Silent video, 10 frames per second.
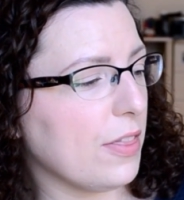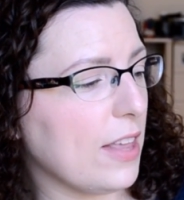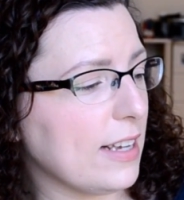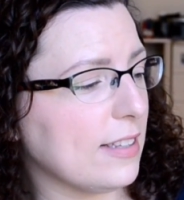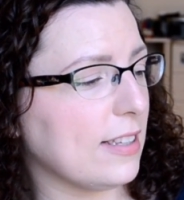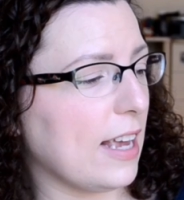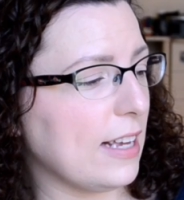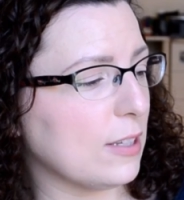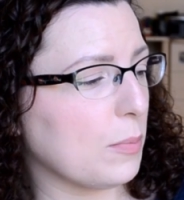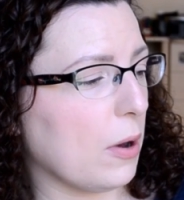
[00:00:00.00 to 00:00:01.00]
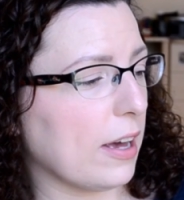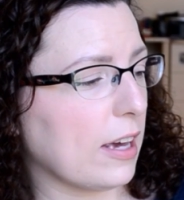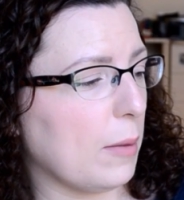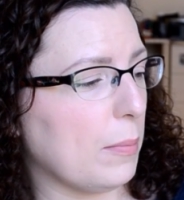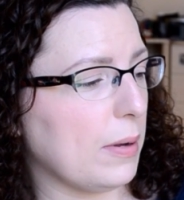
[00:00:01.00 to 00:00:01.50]
This is by a
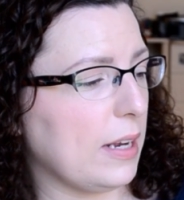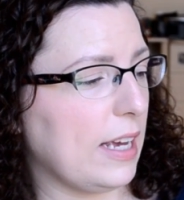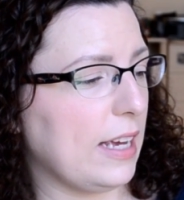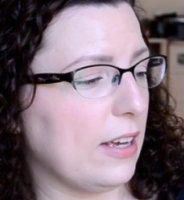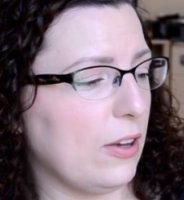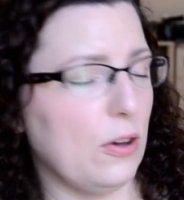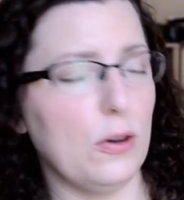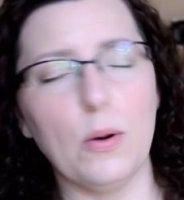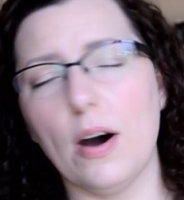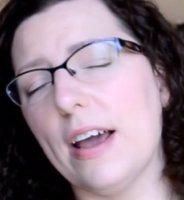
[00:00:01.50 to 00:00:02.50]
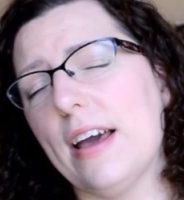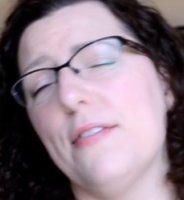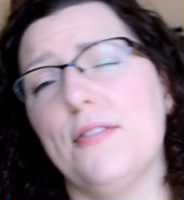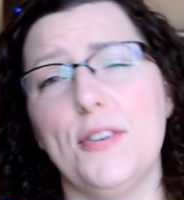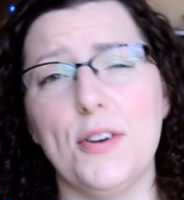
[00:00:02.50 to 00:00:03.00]
company who I
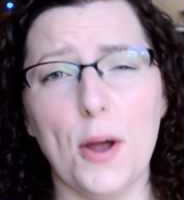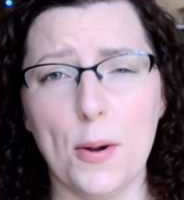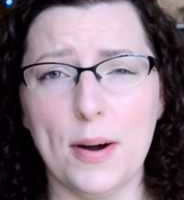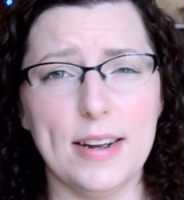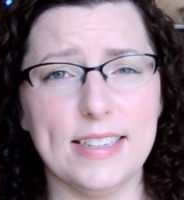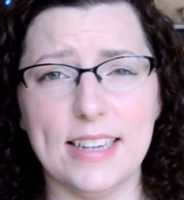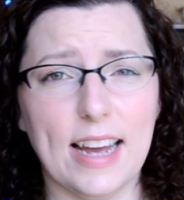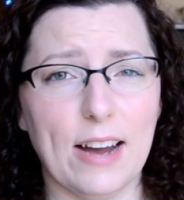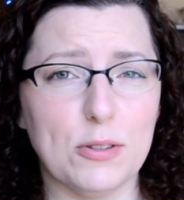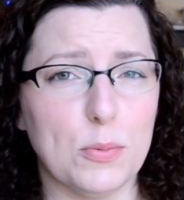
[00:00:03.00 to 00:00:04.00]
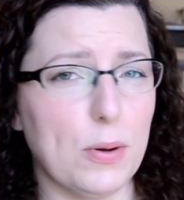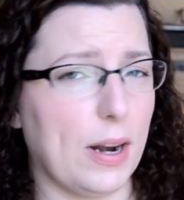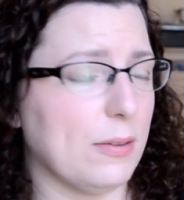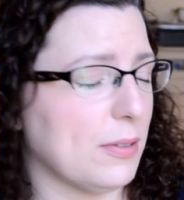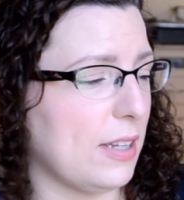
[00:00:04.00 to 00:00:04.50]
have no idea how to
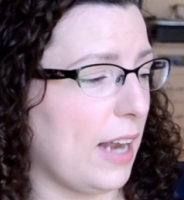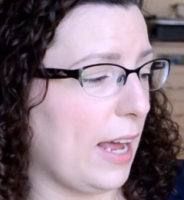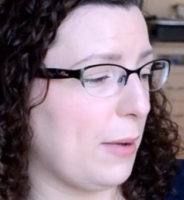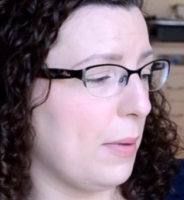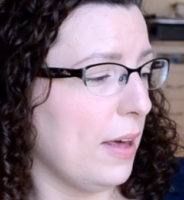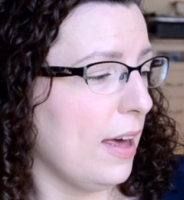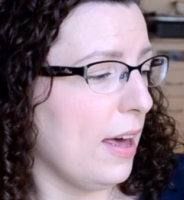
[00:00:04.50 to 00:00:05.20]
pronounce the name.